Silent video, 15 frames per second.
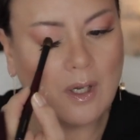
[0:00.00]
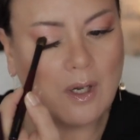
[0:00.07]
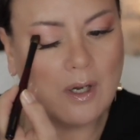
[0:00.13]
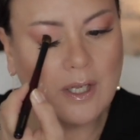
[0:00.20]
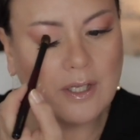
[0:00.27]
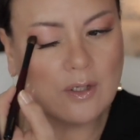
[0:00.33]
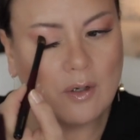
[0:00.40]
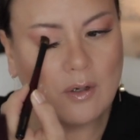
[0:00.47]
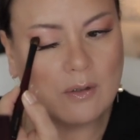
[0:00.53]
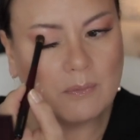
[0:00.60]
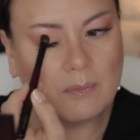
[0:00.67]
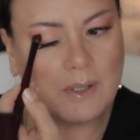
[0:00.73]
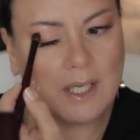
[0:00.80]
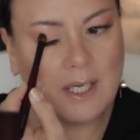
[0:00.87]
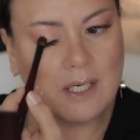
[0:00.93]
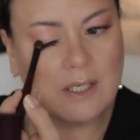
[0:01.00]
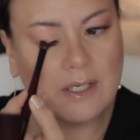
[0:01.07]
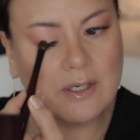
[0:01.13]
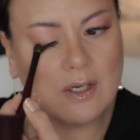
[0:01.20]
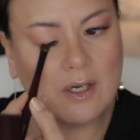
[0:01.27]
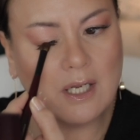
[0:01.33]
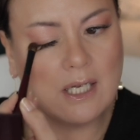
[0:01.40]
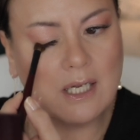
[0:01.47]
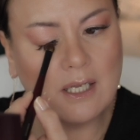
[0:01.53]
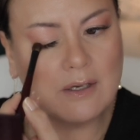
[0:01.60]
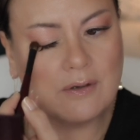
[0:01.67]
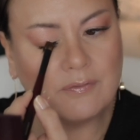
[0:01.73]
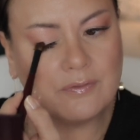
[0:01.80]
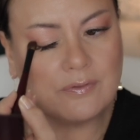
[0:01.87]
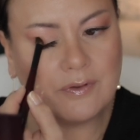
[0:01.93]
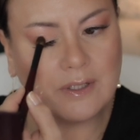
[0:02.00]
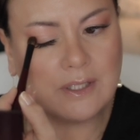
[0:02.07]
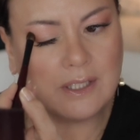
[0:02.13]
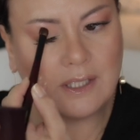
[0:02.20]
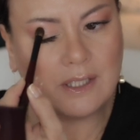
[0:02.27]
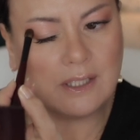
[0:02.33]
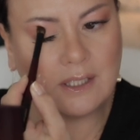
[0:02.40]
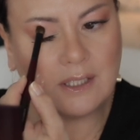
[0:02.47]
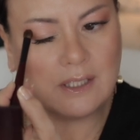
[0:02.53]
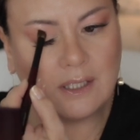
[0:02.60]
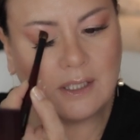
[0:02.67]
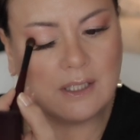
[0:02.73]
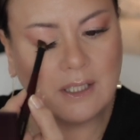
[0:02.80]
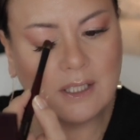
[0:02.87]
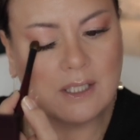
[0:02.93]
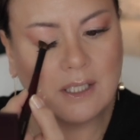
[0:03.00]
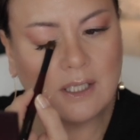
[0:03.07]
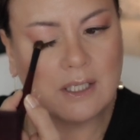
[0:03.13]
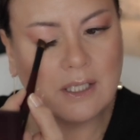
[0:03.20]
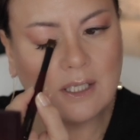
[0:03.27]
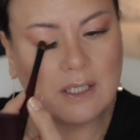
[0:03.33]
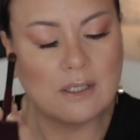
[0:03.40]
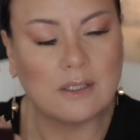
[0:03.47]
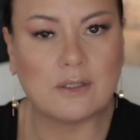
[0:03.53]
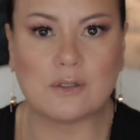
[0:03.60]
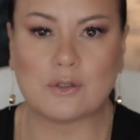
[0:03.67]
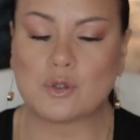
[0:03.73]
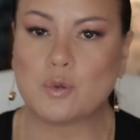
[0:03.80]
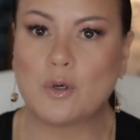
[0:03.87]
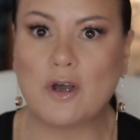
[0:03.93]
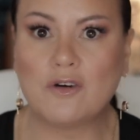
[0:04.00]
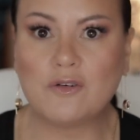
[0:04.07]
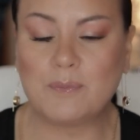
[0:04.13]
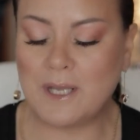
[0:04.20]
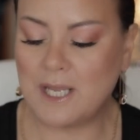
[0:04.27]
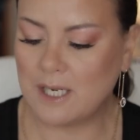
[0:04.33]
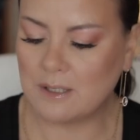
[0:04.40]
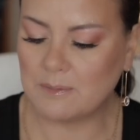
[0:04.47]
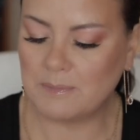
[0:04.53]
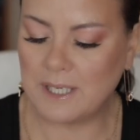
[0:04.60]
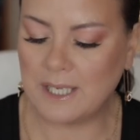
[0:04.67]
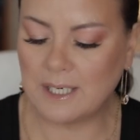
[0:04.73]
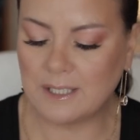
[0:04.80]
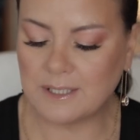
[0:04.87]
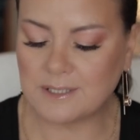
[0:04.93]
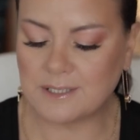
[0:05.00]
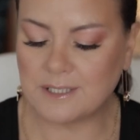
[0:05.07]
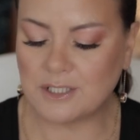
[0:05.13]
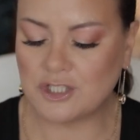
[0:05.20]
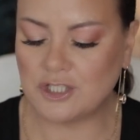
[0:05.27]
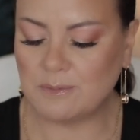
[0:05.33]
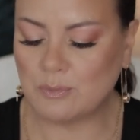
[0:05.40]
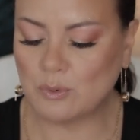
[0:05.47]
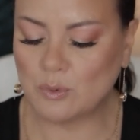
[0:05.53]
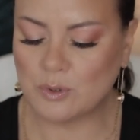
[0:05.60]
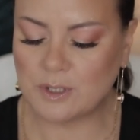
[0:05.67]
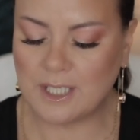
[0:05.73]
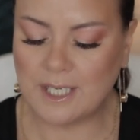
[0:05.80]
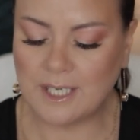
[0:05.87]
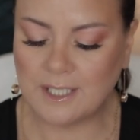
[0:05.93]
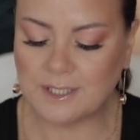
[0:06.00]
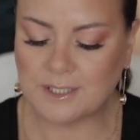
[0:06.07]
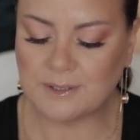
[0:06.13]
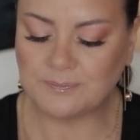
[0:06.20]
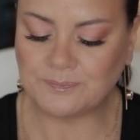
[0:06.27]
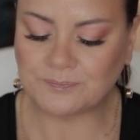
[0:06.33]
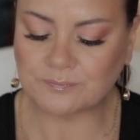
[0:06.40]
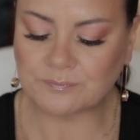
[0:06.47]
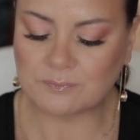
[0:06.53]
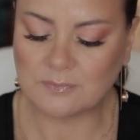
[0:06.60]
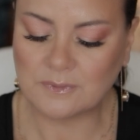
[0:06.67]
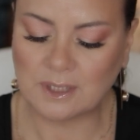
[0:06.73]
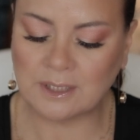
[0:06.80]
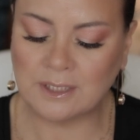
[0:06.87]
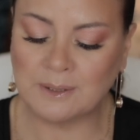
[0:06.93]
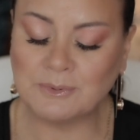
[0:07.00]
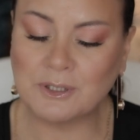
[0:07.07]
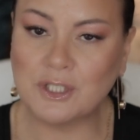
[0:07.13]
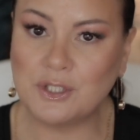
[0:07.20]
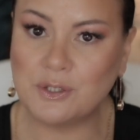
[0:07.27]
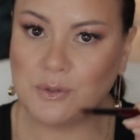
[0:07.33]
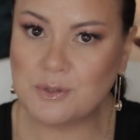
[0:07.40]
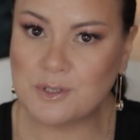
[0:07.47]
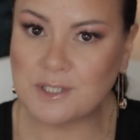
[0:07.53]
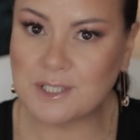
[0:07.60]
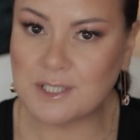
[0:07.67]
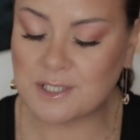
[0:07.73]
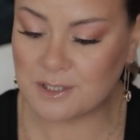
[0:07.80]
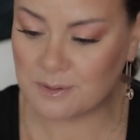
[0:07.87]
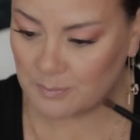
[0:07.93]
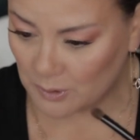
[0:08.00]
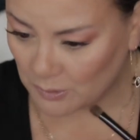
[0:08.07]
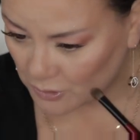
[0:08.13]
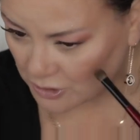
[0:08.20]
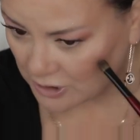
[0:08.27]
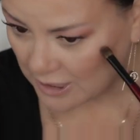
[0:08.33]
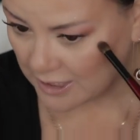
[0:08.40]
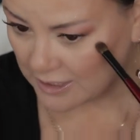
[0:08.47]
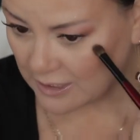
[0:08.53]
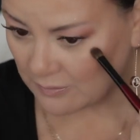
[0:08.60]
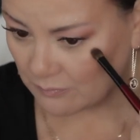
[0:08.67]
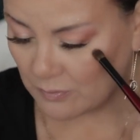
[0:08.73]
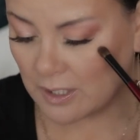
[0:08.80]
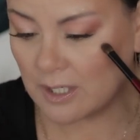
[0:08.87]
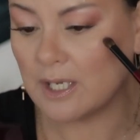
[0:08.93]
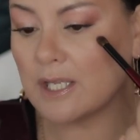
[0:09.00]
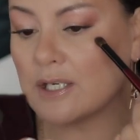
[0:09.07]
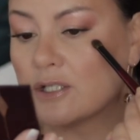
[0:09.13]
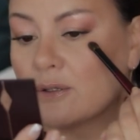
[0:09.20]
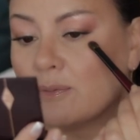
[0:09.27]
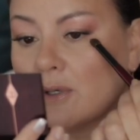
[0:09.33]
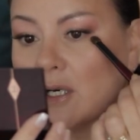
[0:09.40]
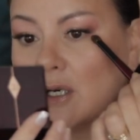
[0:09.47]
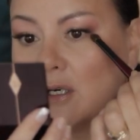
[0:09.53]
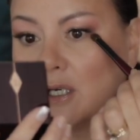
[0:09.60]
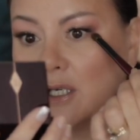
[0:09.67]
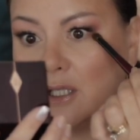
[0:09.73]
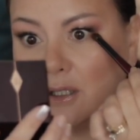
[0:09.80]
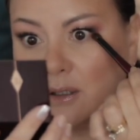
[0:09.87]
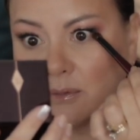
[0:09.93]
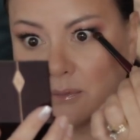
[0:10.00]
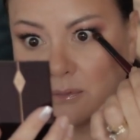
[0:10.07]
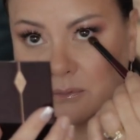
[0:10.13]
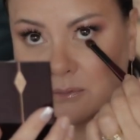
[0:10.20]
Icon palette. I love the £12 palettes that she bought out. Now I'm going to use the smoke shade and run it under my eye.